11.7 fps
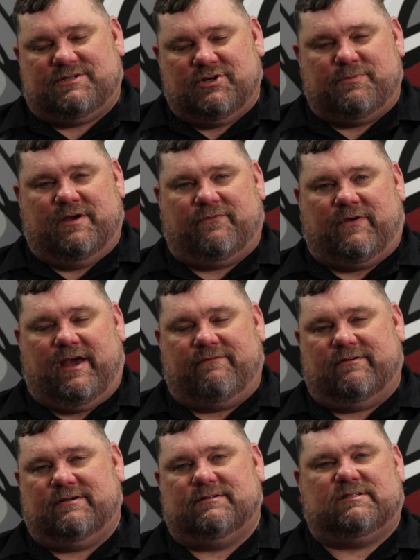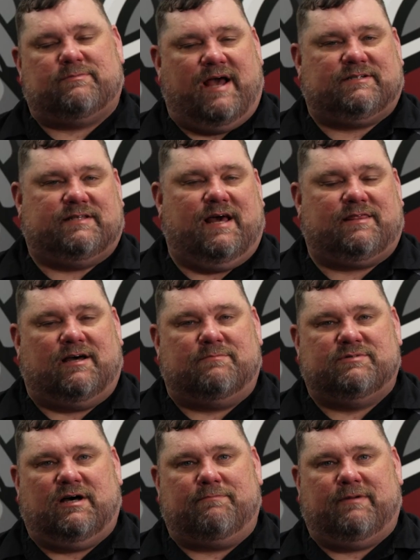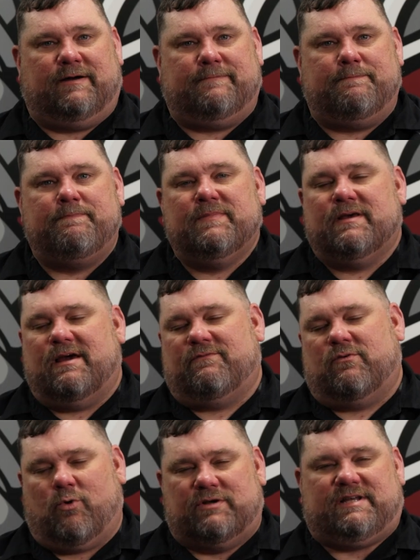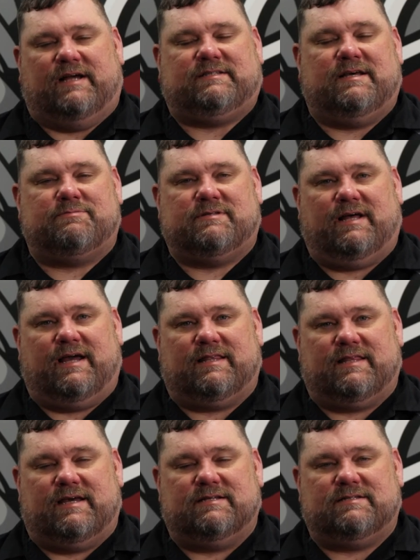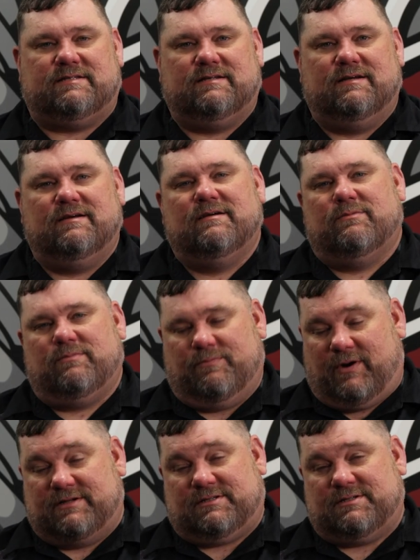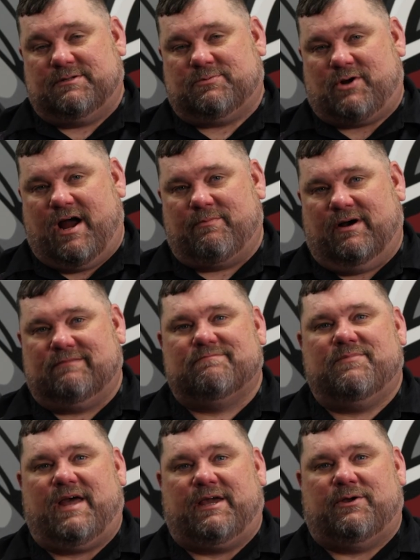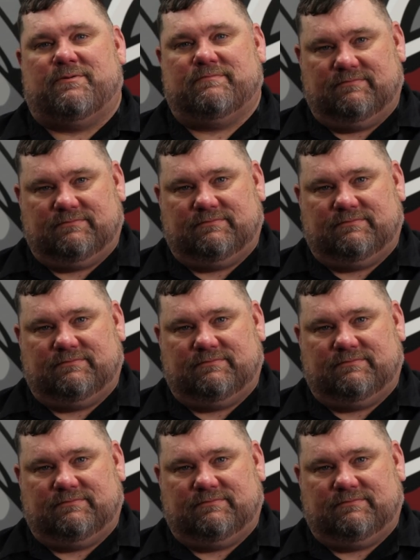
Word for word: Do me a favor, smash that thumbs up button. And for more tech tips like this, press the subscribe button. Thank you.